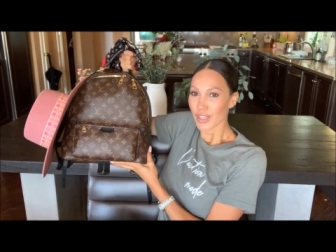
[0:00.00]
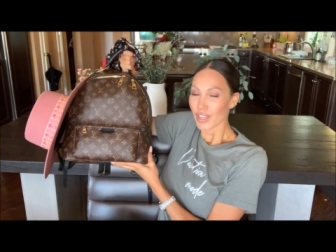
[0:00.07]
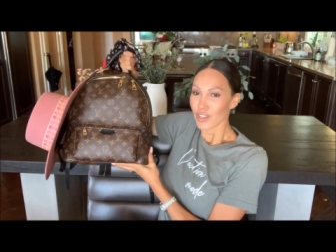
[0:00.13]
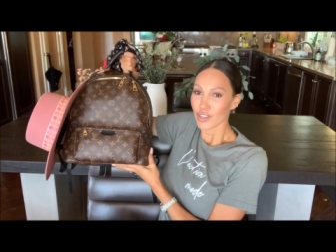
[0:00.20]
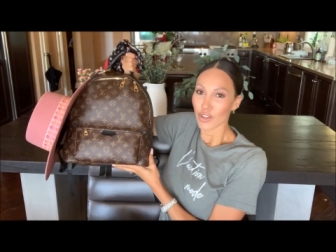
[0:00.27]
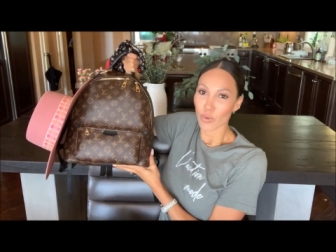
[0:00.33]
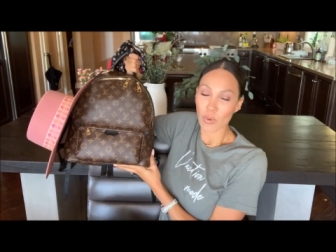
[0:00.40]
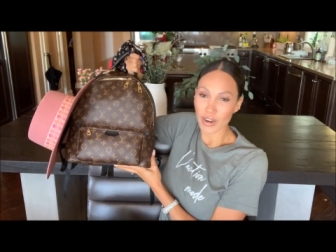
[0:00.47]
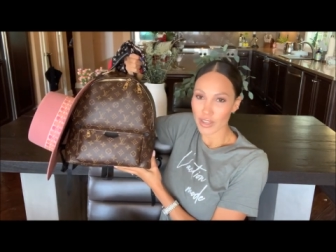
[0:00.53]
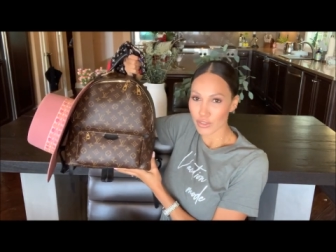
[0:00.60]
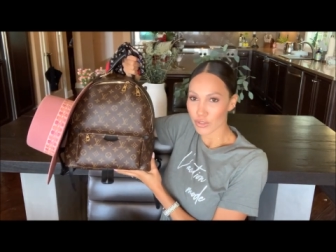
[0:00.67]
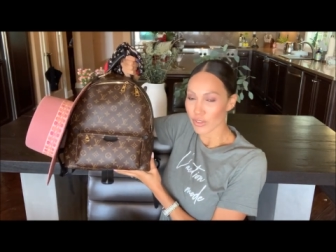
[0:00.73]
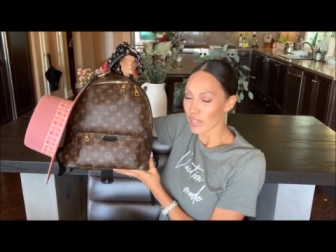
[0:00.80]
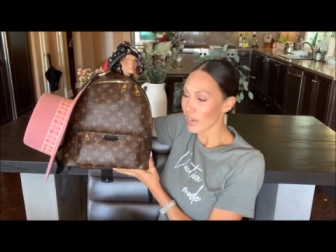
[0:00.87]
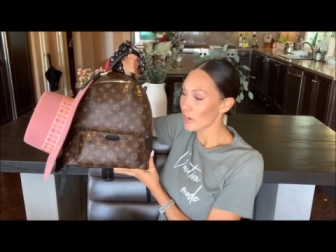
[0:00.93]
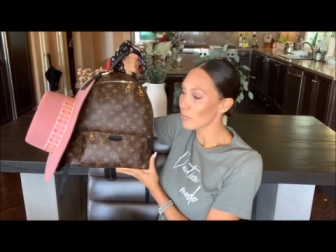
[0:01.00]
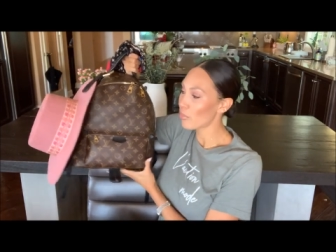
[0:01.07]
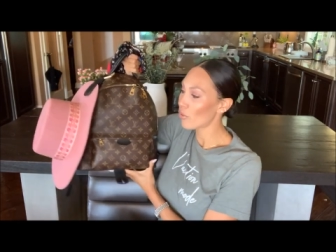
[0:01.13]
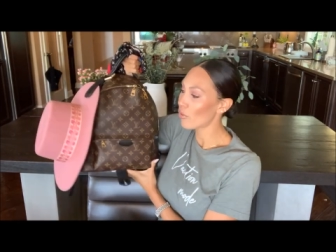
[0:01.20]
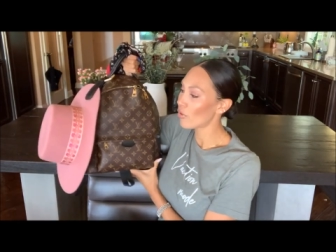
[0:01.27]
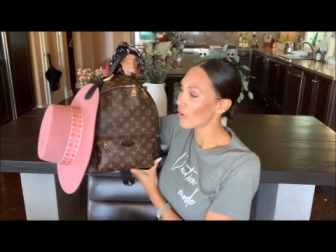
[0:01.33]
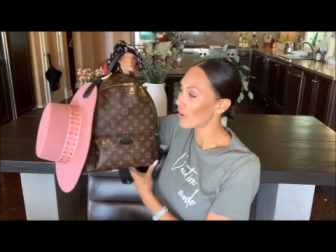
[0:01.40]
walking through the
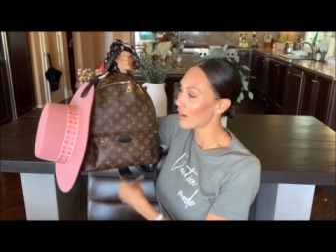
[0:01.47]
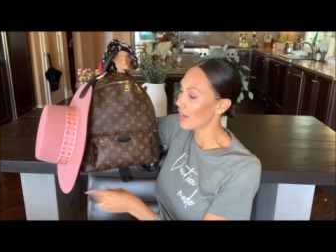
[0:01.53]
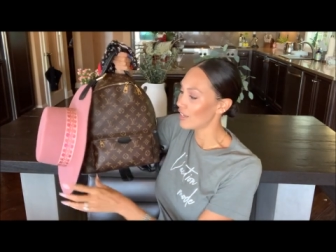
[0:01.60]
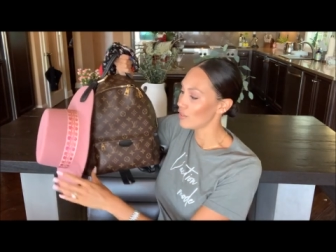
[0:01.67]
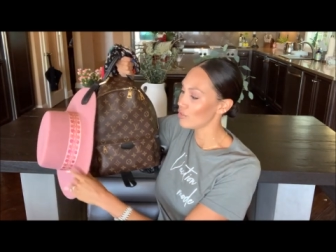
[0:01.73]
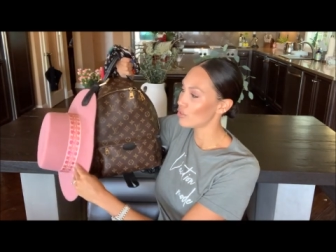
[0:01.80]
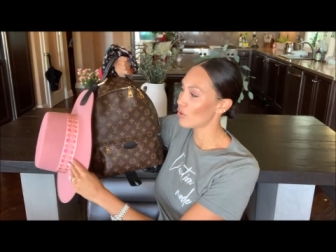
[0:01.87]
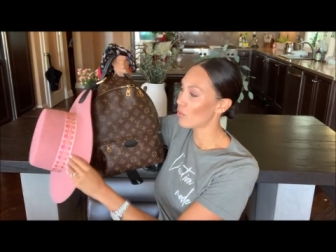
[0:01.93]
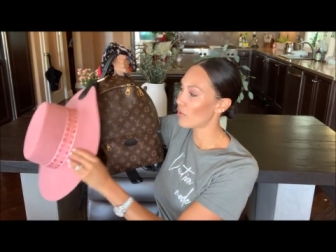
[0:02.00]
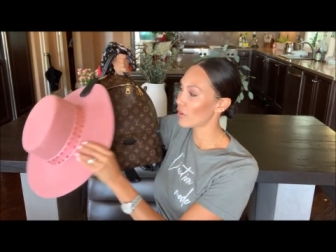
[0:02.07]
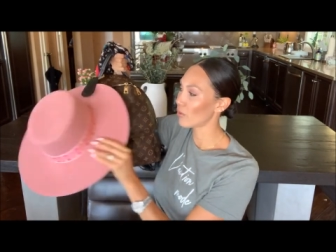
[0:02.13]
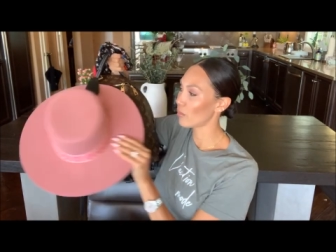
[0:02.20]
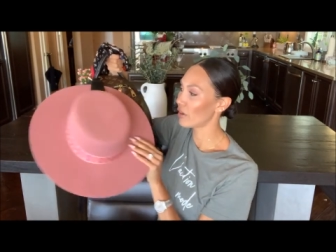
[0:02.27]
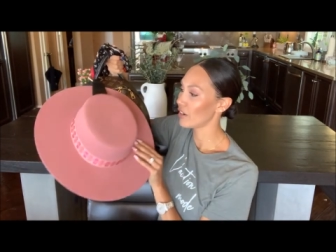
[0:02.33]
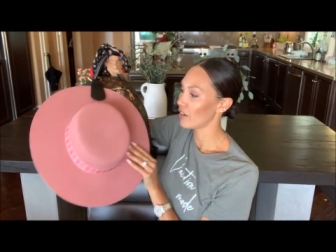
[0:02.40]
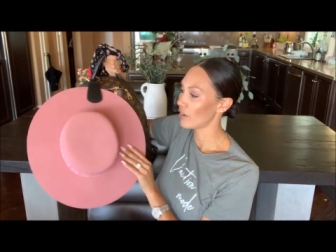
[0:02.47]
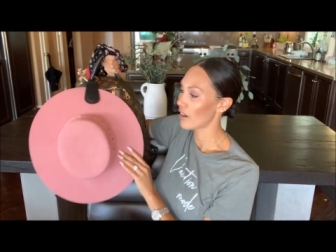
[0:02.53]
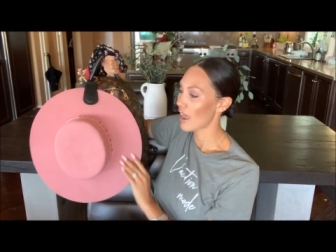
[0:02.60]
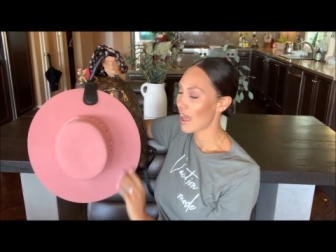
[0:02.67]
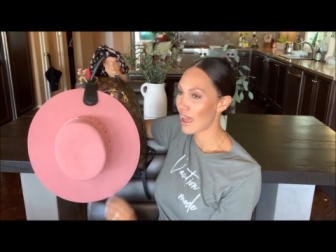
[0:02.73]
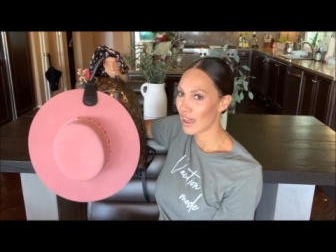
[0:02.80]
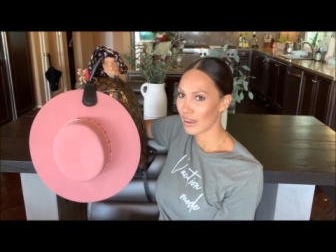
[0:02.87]
airport and you don't want to wear your
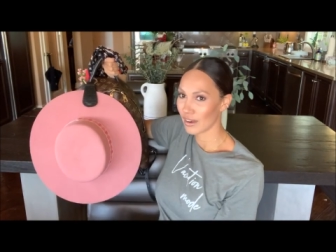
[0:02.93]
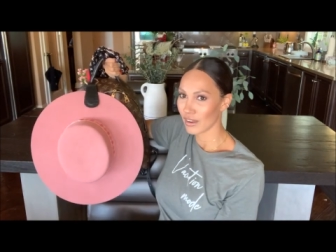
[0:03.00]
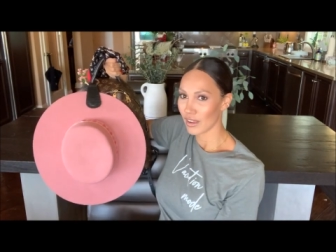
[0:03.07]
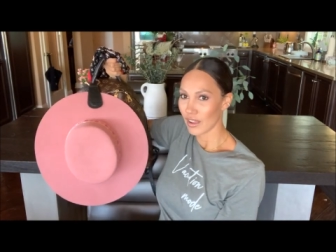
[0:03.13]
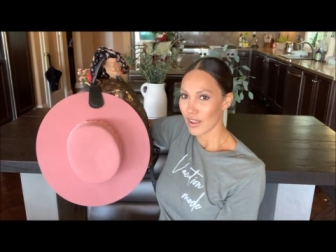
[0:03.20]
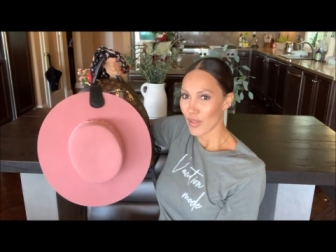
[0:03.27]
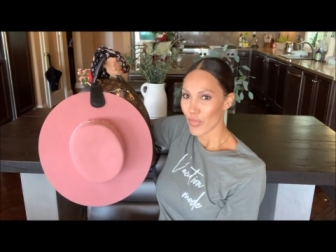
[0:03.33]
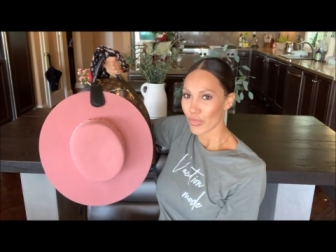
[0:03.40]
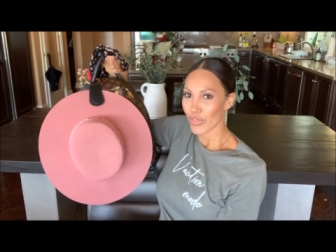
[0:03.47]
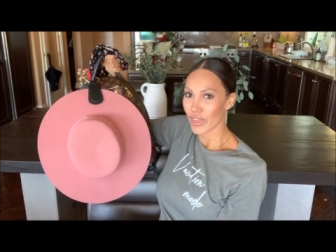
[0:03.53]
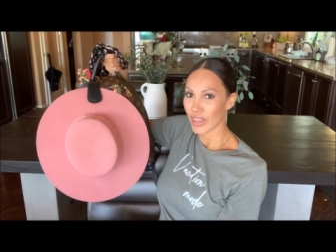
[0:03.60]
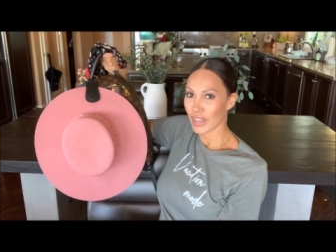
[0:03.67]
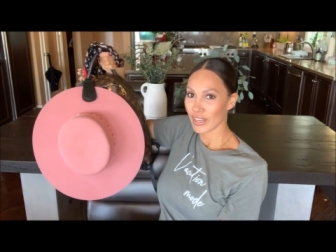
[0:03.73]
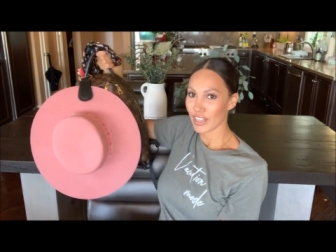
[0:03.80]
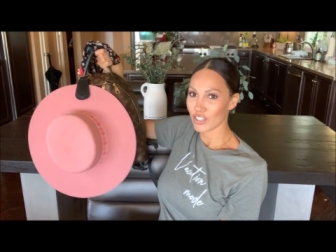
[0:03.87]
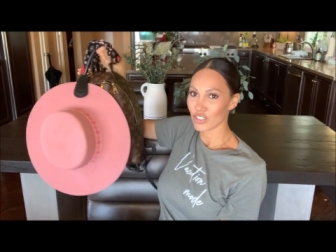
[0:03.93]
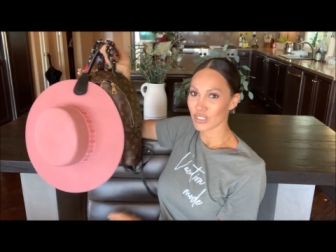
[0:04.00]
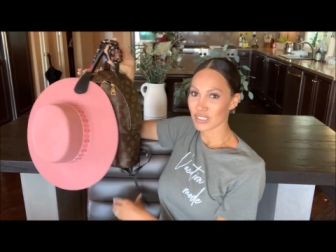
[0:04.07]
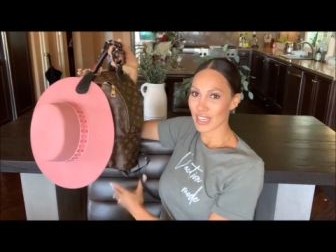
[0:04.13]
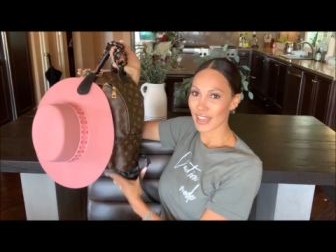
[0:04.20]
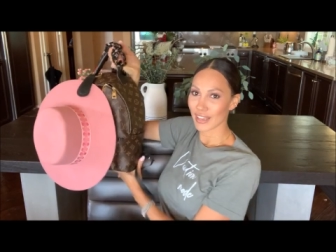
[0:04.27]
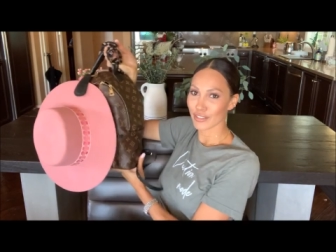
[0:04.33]
hat, then it
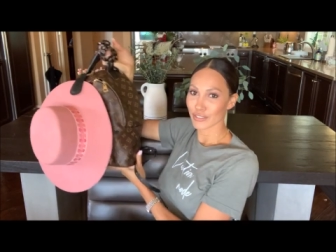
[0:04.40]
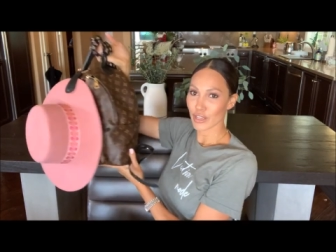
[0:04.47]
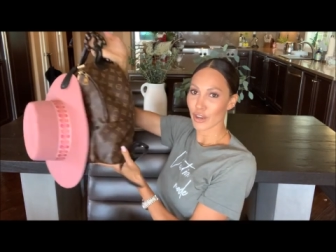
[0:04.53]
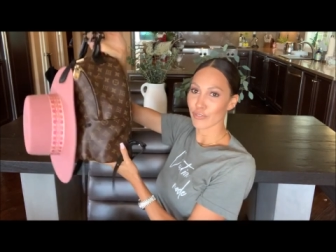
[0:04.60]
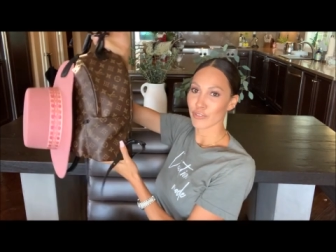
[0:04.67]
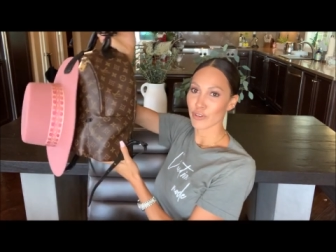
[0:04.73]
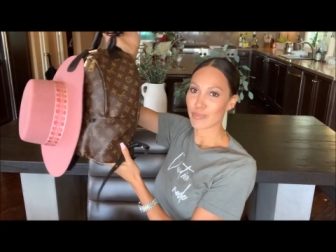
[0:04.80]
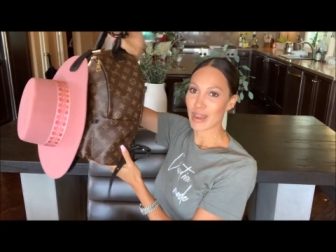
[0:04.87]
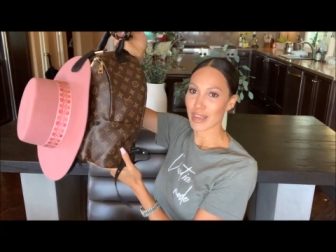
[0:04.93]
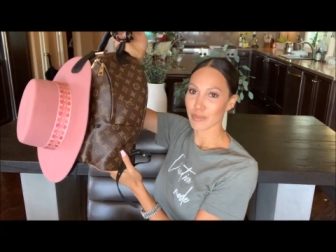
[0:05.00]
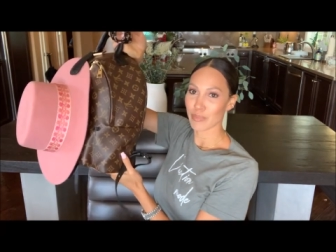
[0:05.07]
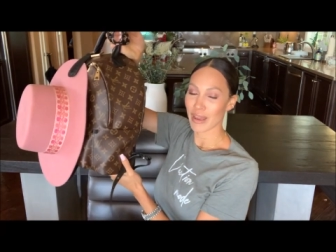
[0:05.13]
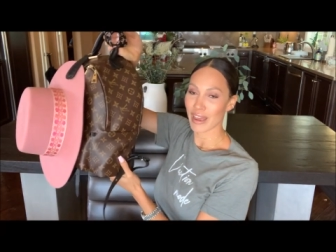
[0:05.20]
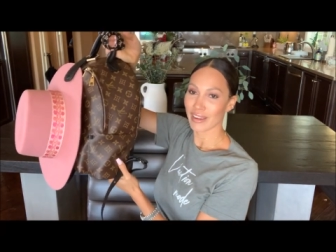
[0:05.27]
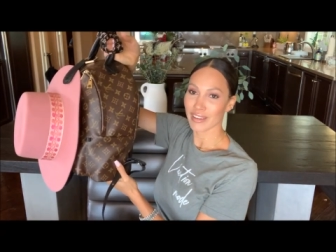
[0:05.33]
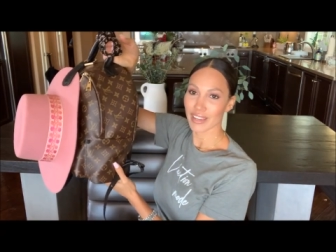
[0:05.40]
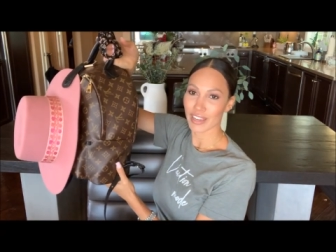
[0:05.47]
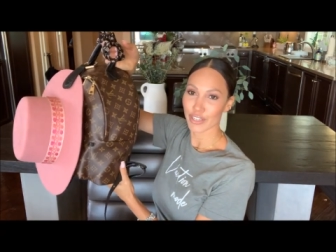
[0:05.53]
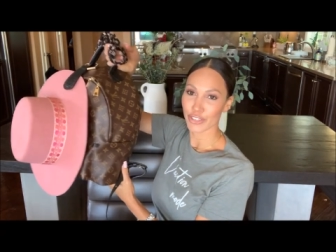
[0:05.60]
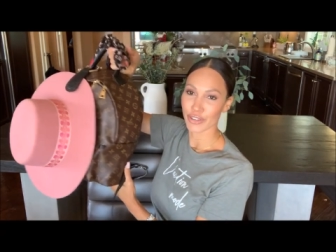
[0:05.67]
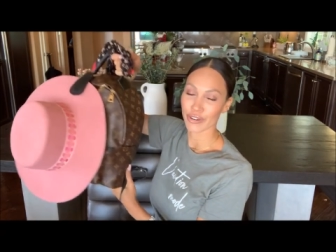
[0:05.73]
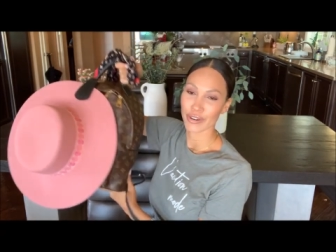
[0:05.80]
just hangs off your backpack
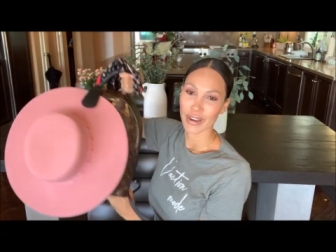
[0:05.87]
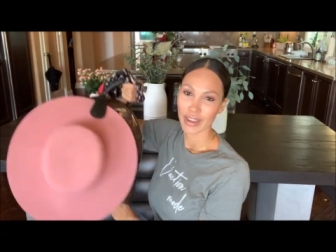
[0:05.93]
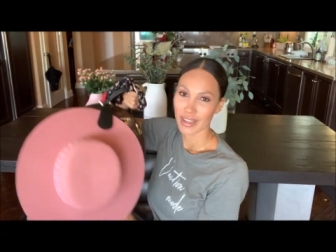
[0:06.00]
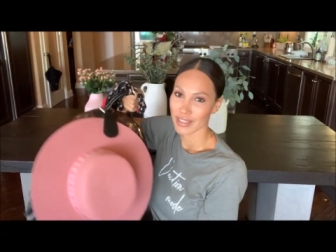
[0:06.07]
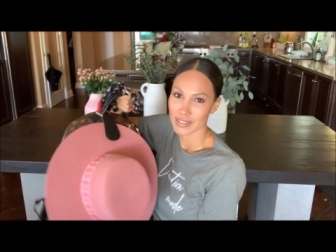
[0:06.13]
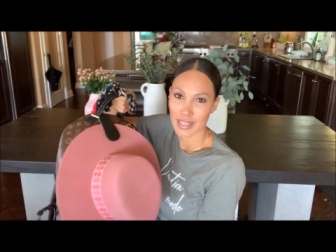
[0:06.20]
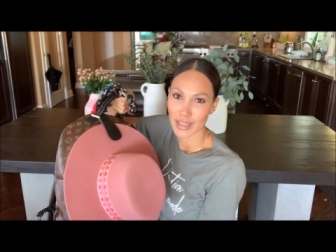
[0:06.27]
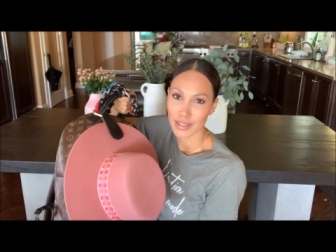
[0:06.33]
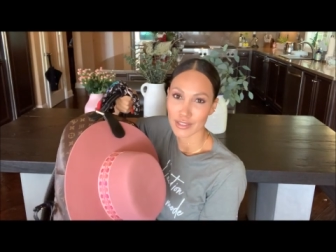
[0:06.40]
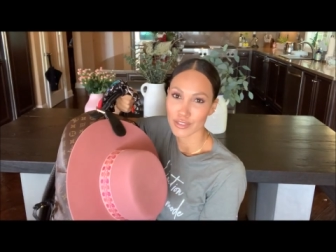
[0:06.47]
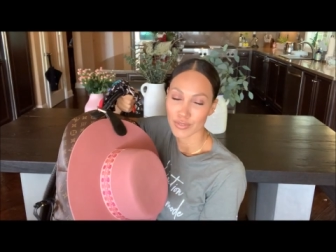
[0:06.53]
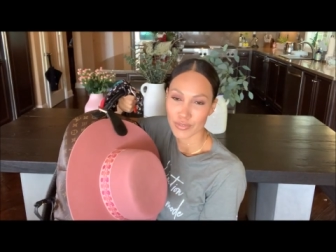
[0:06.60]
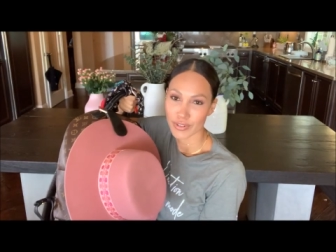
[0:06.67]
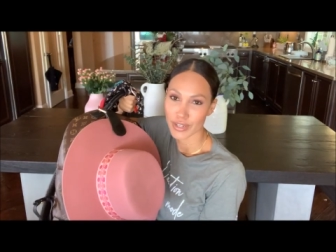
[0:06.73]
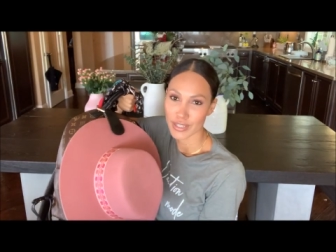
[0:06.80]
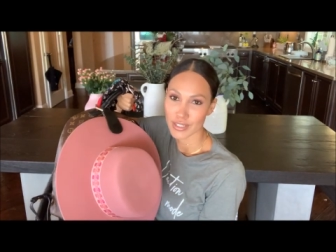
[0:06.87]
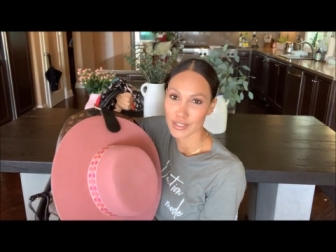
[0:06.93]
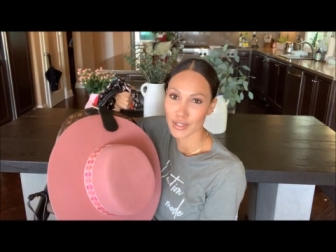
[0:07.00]
and it's hands-free.